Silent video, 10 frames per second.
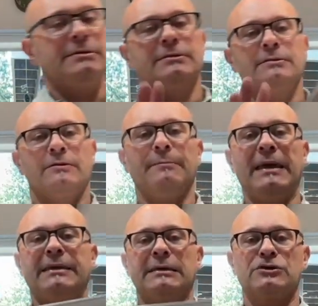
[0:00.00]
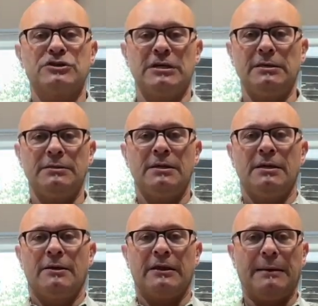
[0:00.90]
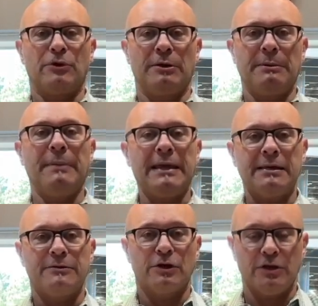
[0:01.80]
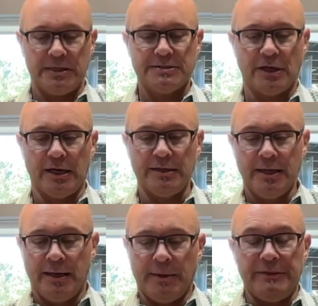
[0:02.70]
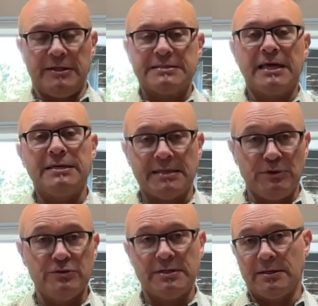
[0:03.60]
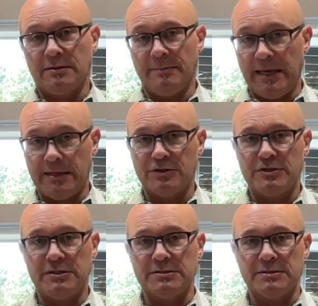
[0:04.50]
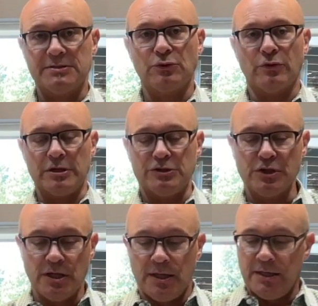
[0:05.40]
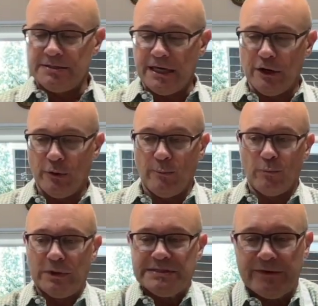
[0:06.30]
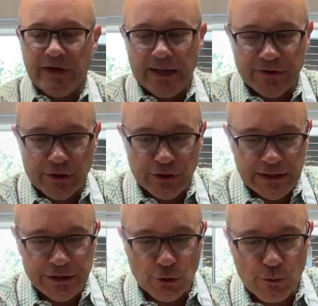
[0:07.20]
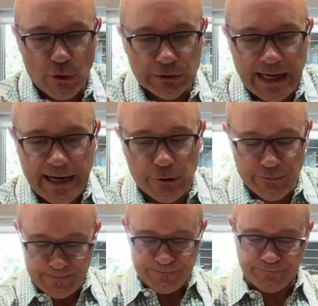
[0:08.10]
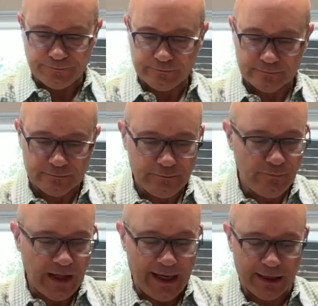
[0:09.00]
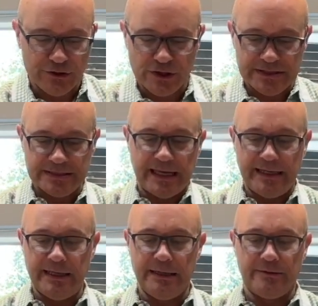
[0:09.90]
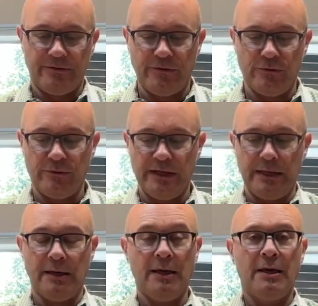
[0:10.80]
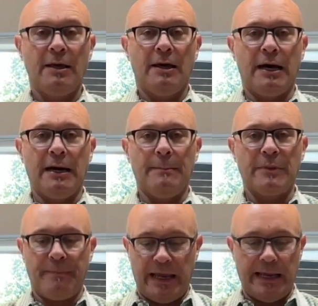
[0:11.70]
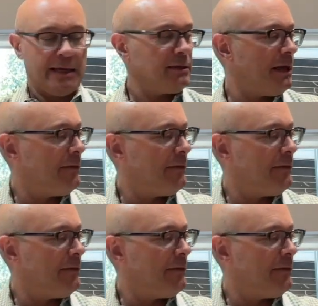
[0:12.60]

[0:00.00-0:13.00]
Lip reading: the baking sheet that I'm going to be baking the cookies on, but in this case I'm using the baking sheet as a storage. So once I've got the cookie dough rolled out, I can just slide it into the pan, and